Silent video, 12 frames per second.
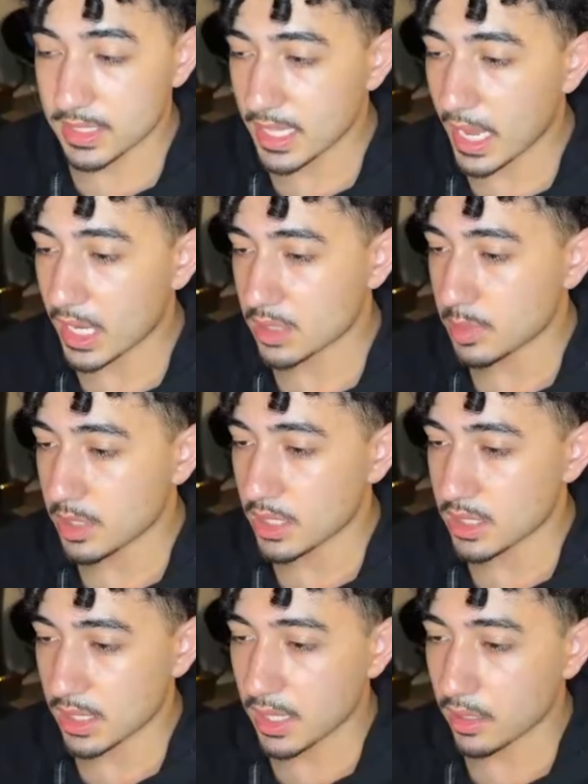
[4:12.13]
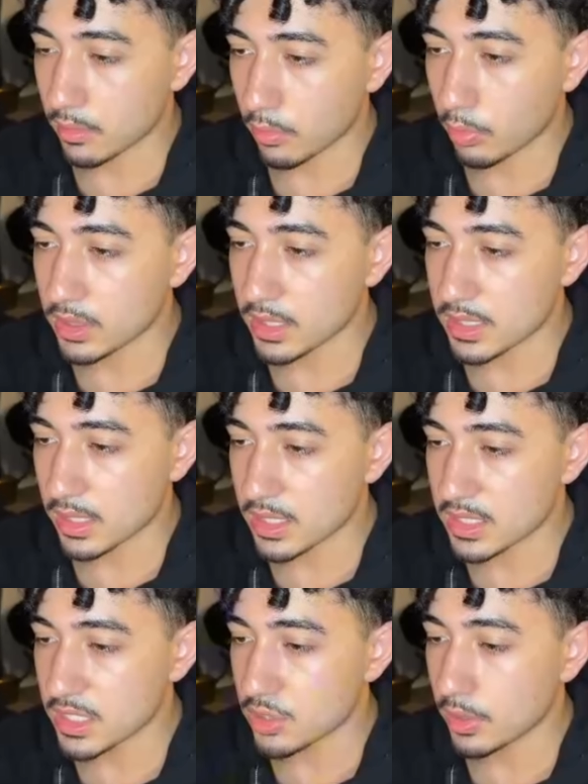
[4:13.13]
tags, because again, with these
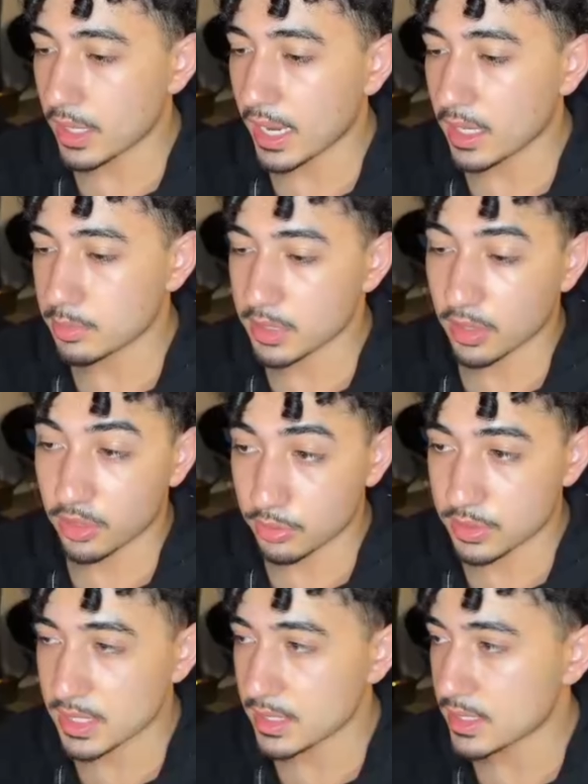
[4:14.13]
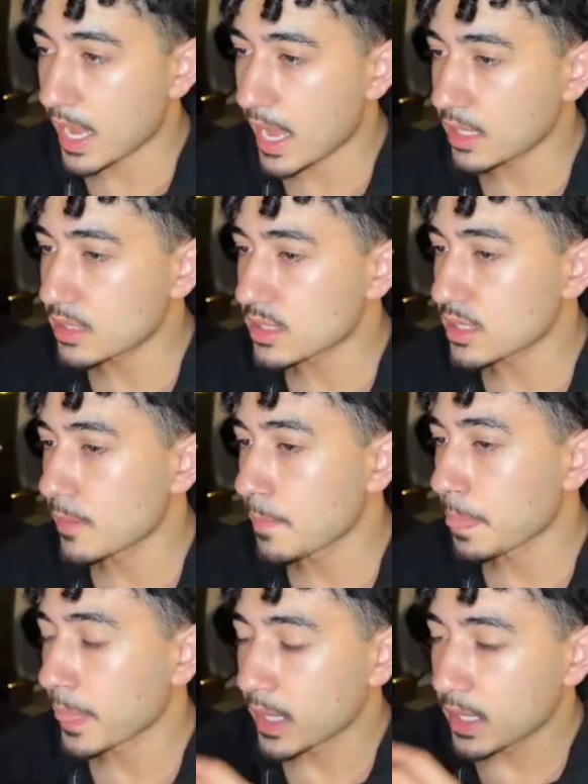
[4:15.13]
listings, you can add up to 13 tags.
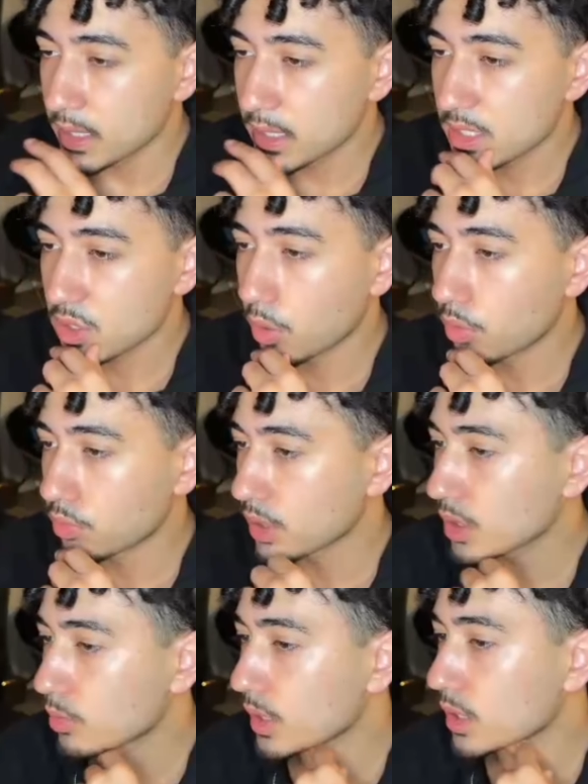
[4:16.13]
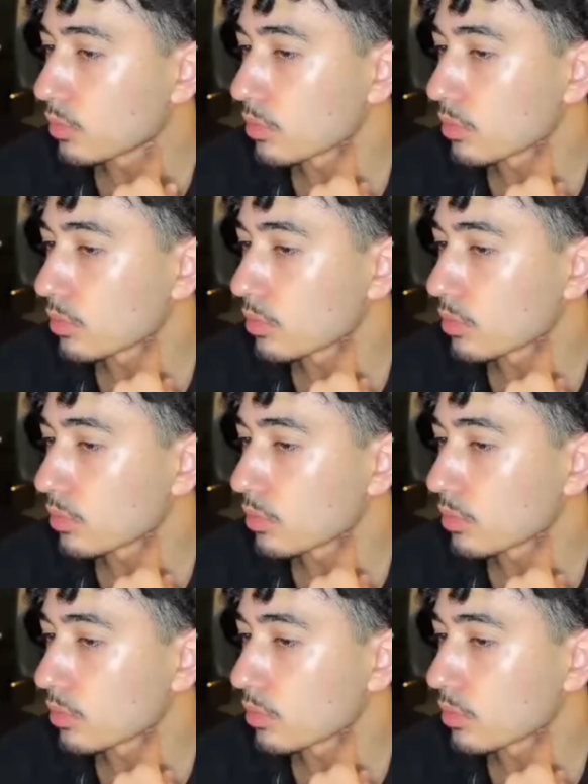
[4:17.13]
So really quick,